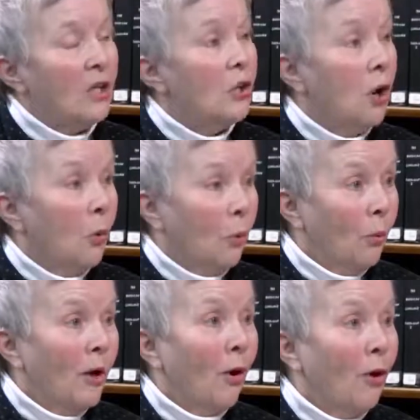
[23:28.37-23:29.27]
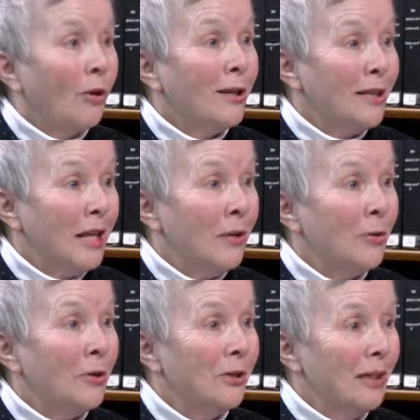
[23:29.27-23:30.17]
you know, we all continue
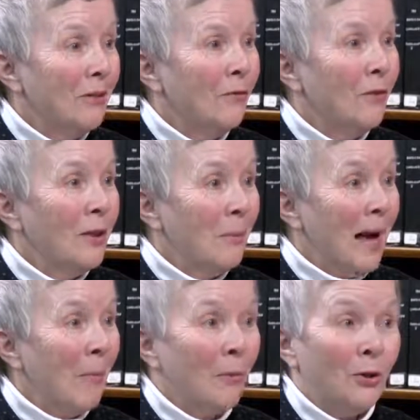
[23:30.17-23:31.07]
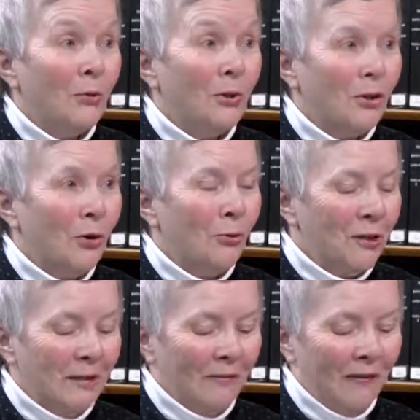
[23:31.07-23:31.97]
to live with the map which was
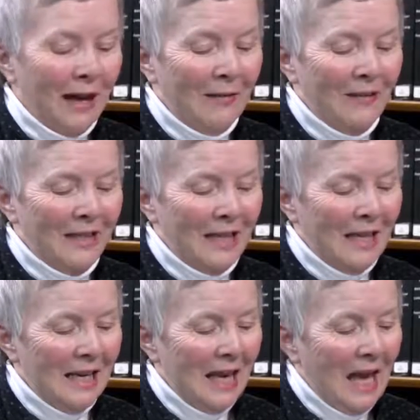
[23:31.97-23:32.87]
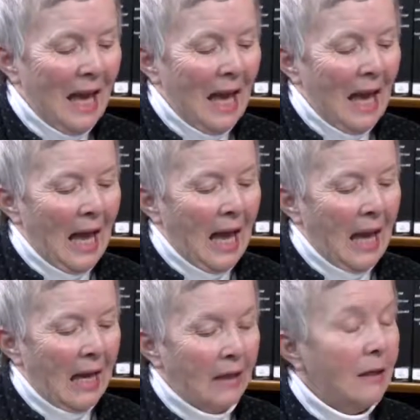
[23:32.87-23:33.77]
chosen, 5C,
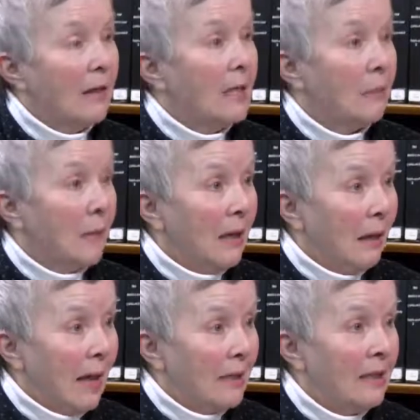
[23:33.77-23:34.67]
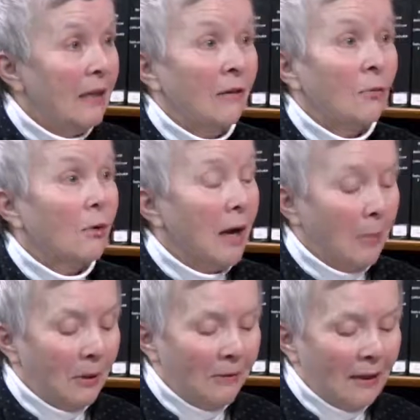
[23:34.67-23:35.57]
and it's been lasting through a
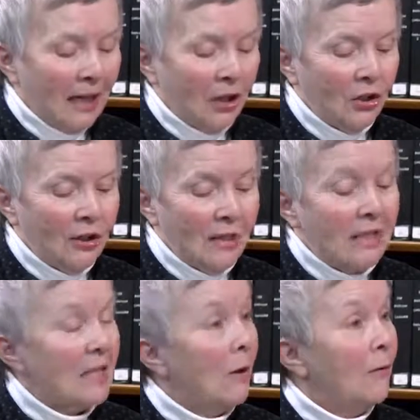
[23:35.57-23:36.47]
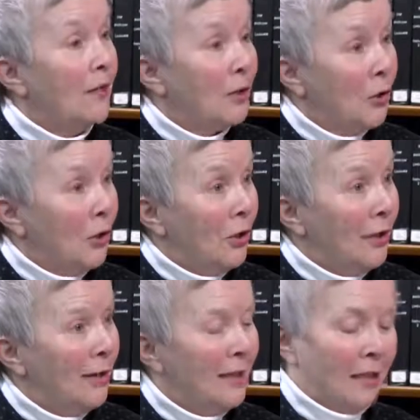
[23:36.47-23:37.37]
couple of elections, and some of it's good,
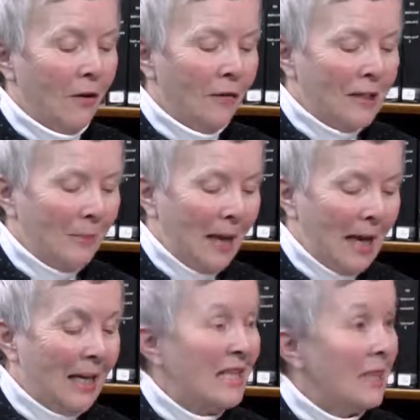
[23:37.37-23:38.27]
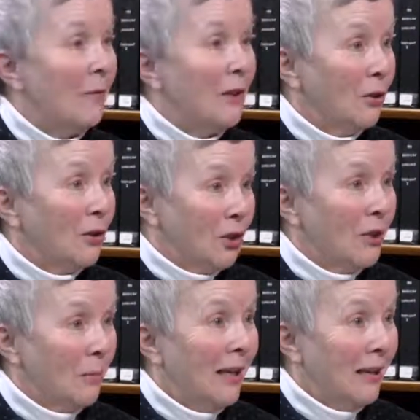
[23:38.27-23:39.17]
some of it's bad, and some of it looks
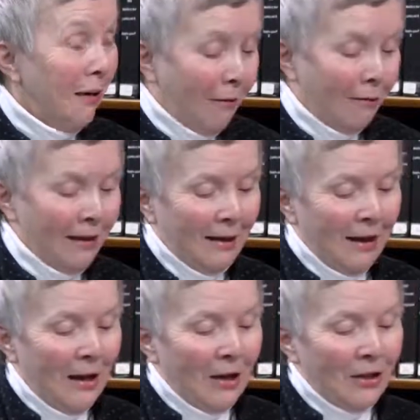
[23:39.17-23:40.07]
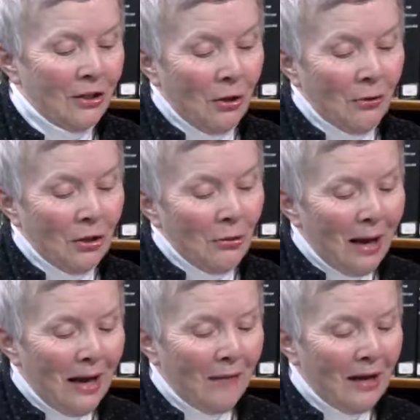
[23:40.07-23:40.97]
just plain ugly. So do you
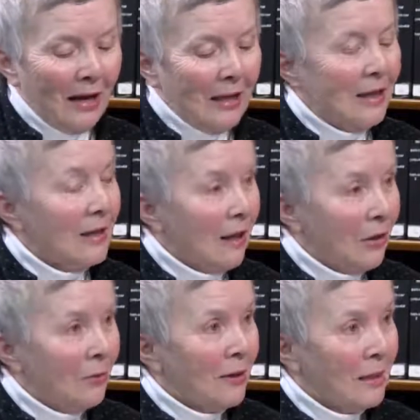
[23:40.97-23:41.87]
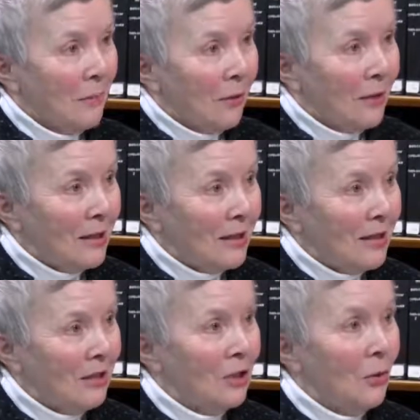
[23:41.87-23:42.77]
have any of the other
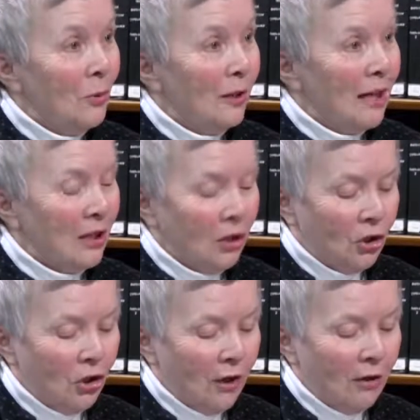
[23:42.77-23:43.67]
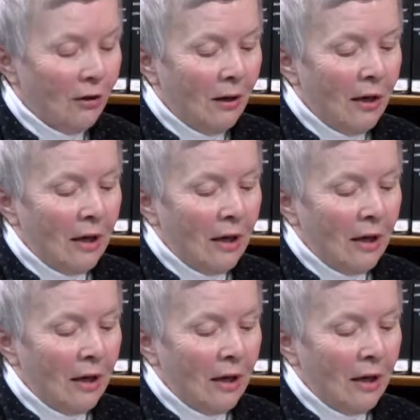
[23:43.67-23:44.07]
experiences you would like to share